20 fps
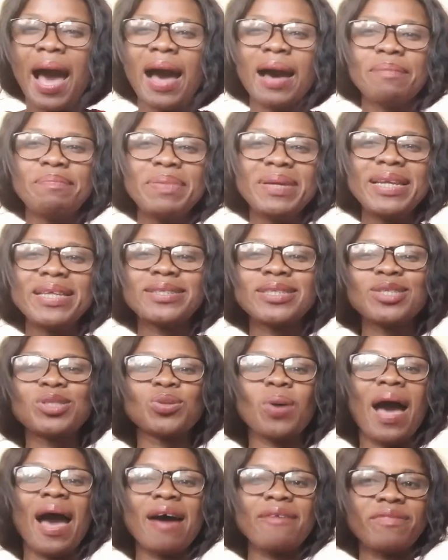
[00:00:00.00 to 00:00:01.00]
Ability
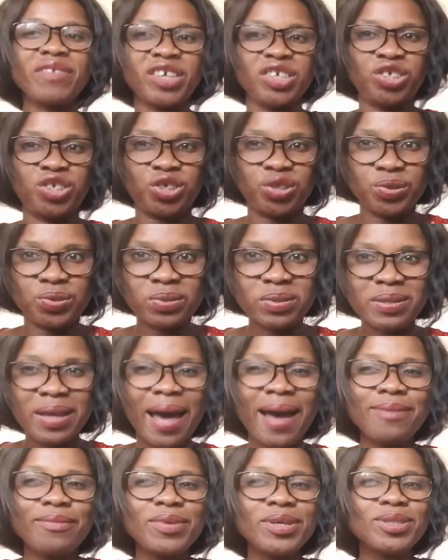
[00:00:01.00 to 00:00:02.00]
to have
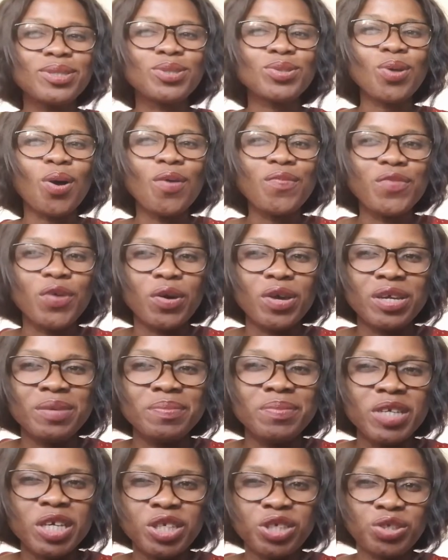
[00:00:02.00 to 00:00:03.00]
issues and resolve your
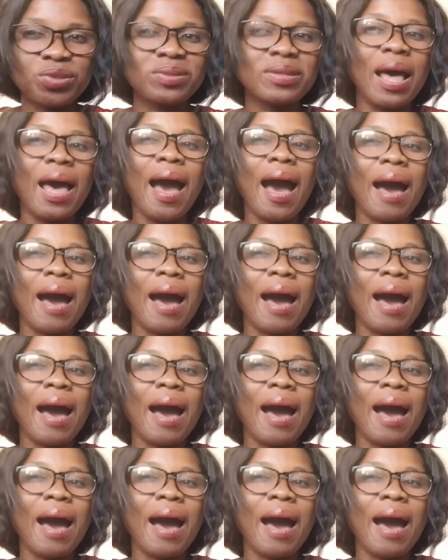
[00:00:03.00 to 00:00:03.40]
issues